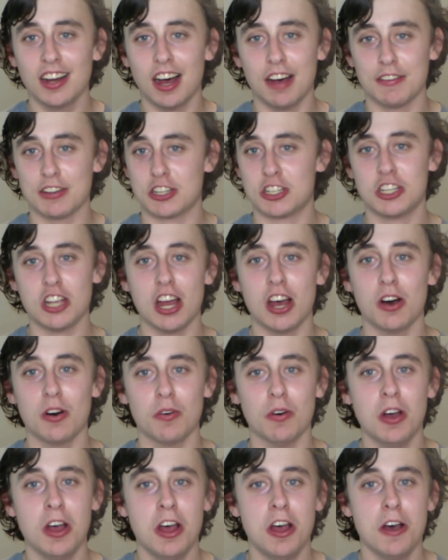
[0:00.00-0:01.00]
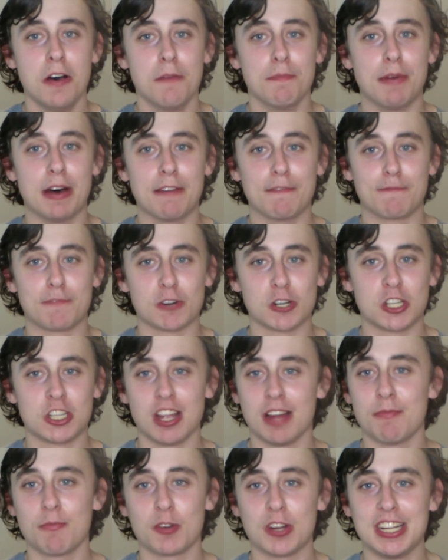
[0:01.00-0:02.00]
of a show. But for
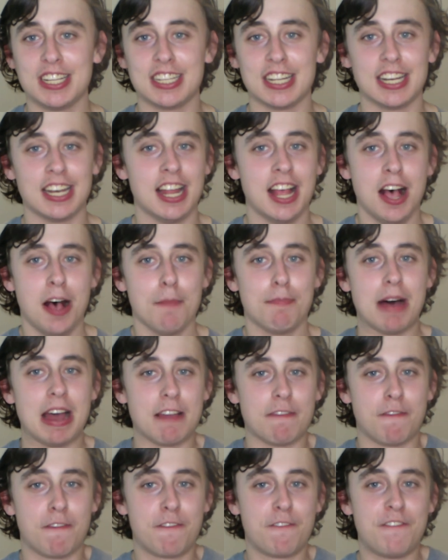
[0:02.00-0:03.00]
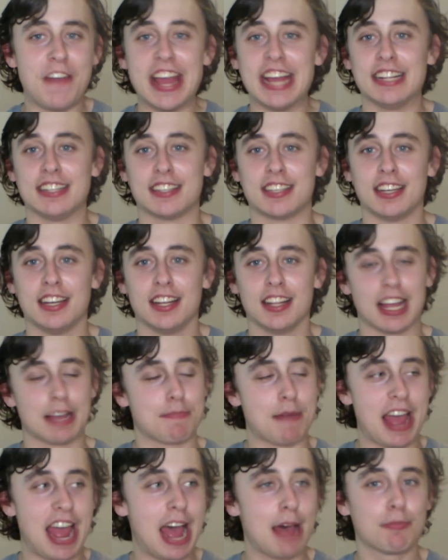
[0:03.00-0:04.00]
some reason, by fate,
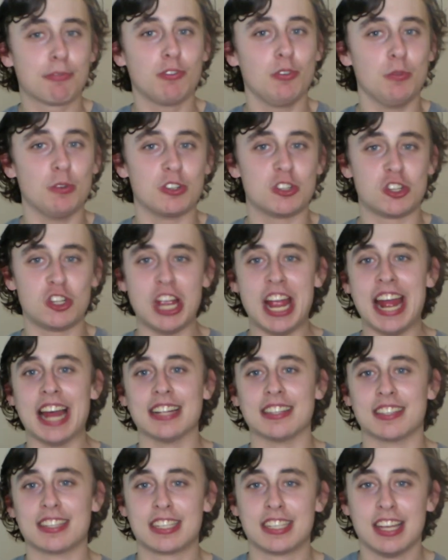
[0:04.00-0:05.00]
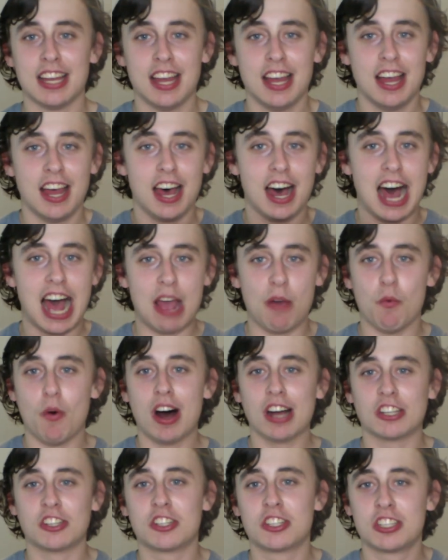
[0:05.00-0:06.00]
like by absolute chance, I
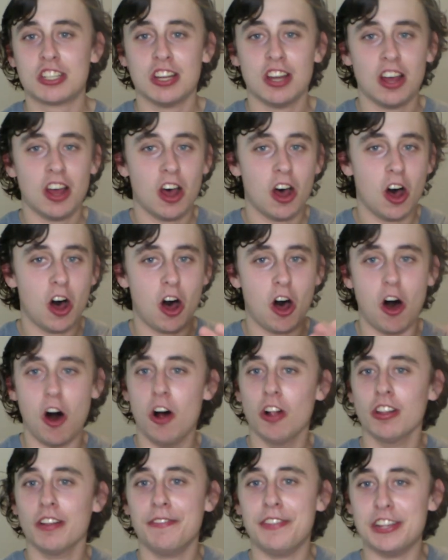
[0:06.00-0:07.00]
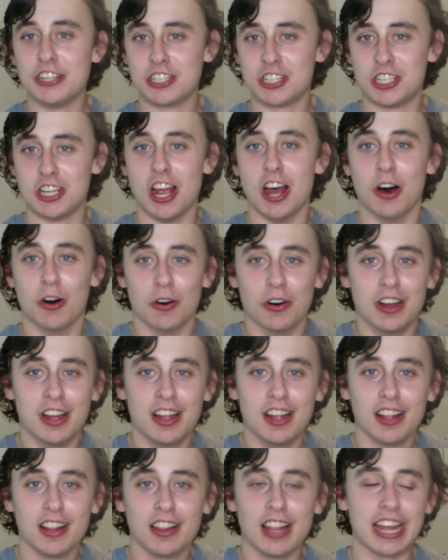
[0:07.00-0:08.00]
watched all of this show.
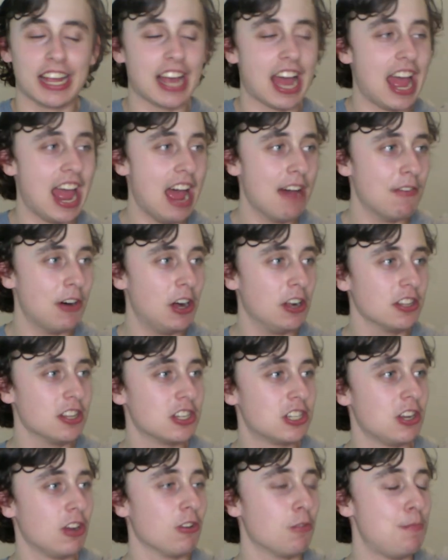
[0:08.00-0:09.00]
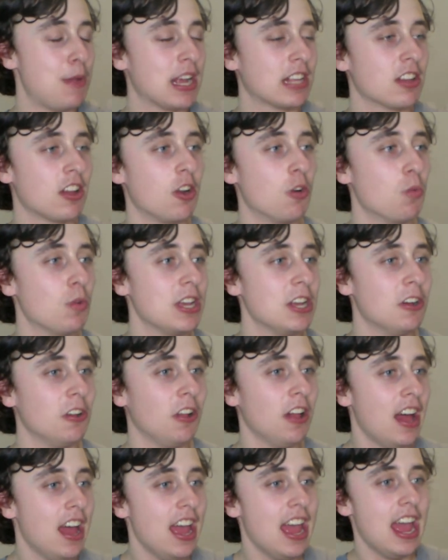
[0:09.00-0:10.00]
Like I have all the shows picked on a
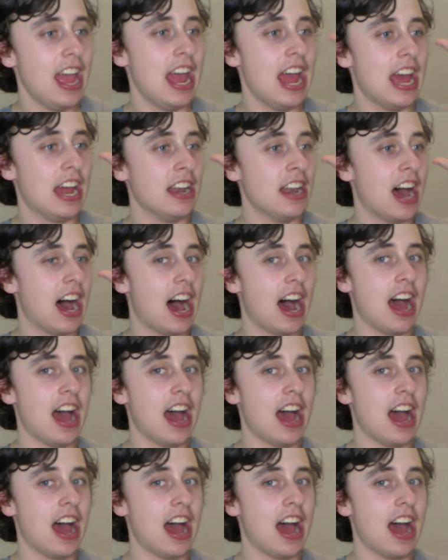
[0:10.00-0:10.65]
wheel, and